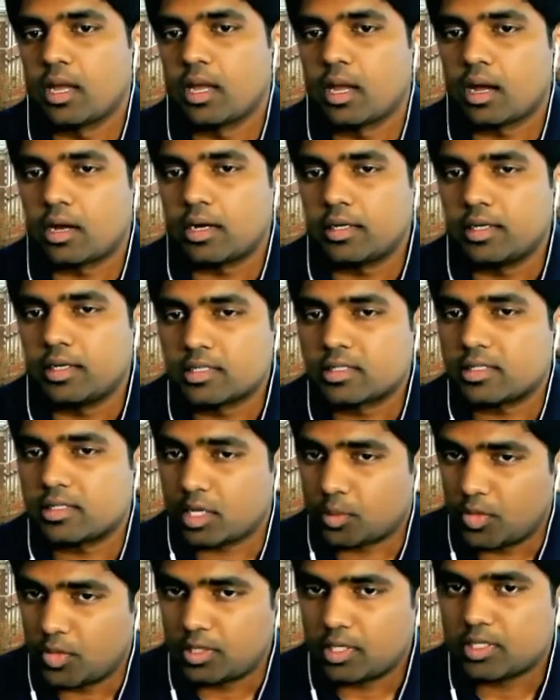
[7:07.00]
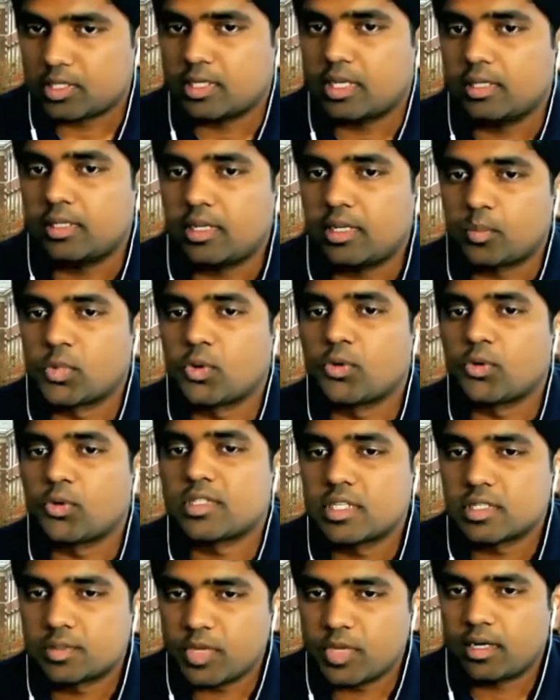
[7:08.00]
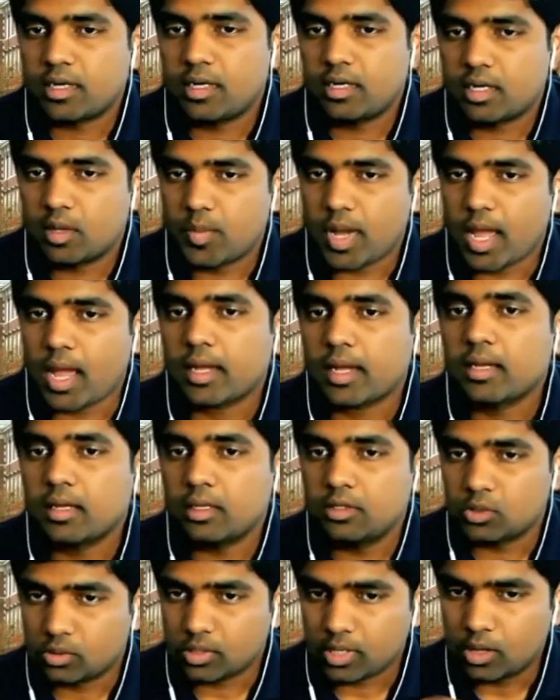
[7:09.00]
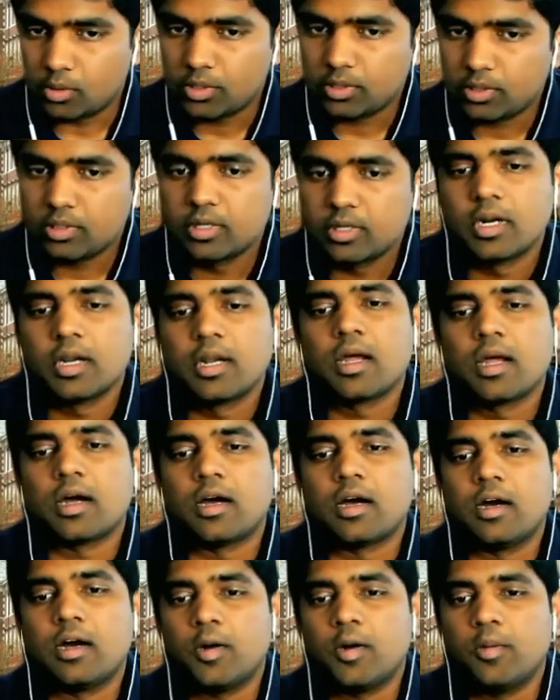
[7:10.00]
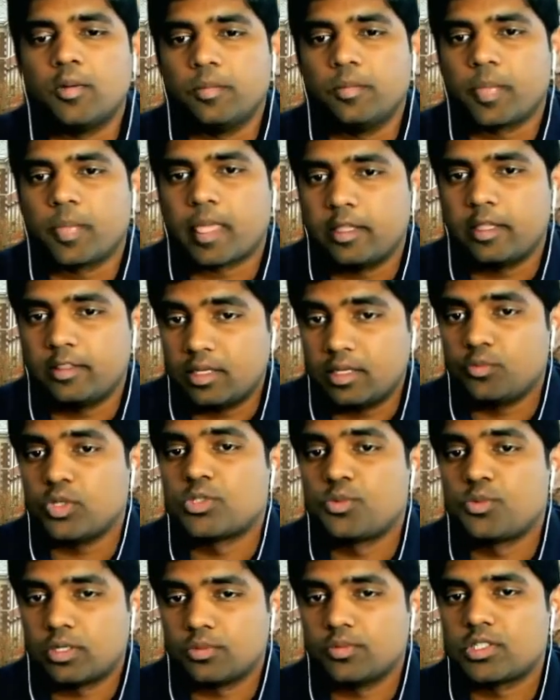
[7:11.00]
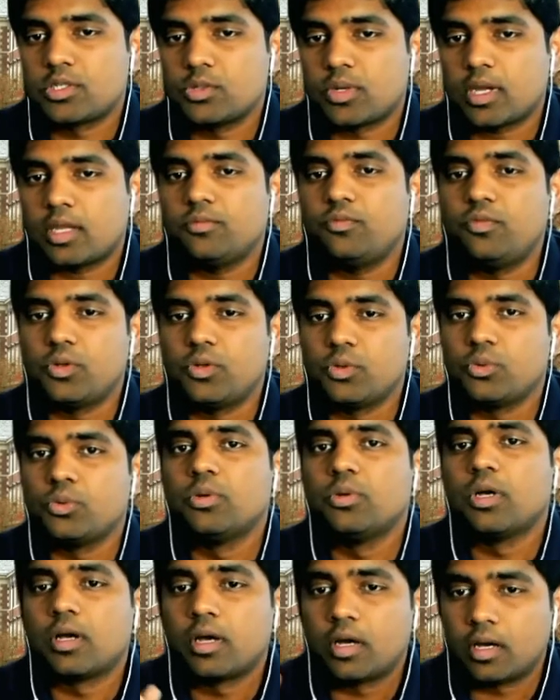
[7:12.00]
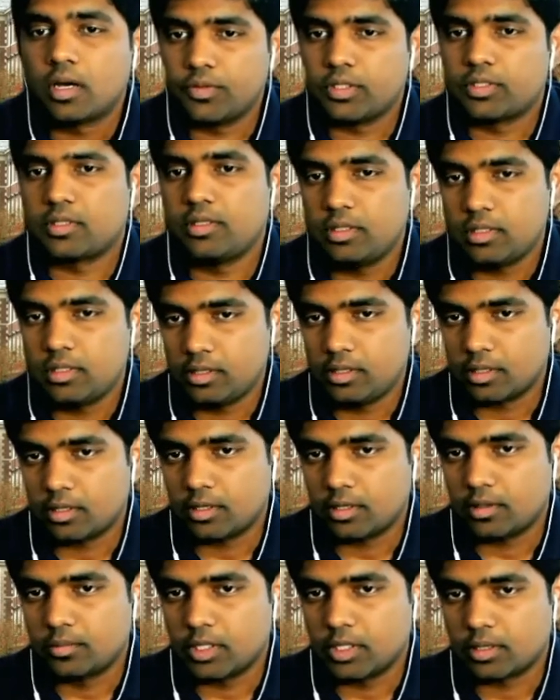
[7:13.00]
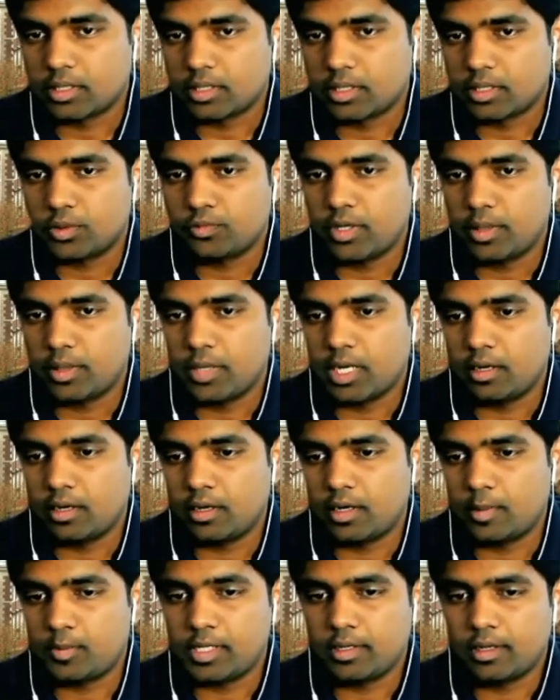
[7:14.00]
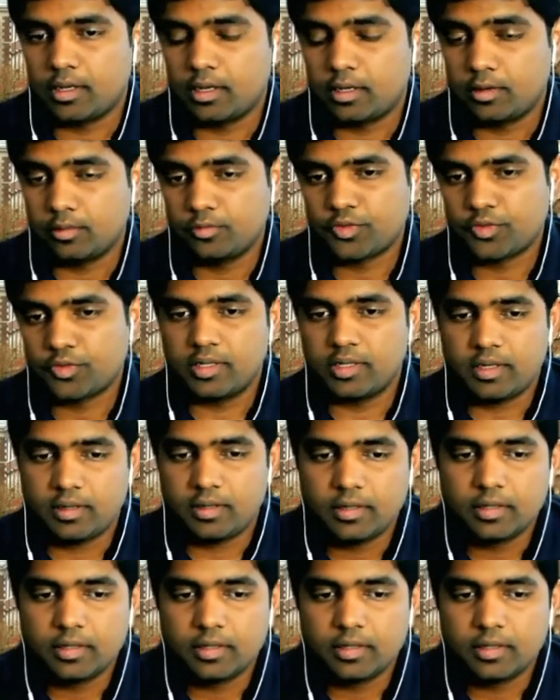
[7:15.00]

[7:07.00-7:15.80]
does the segmentation, and then uploads this metadata back into Clowder, and then which you can view within the Clowder web front end.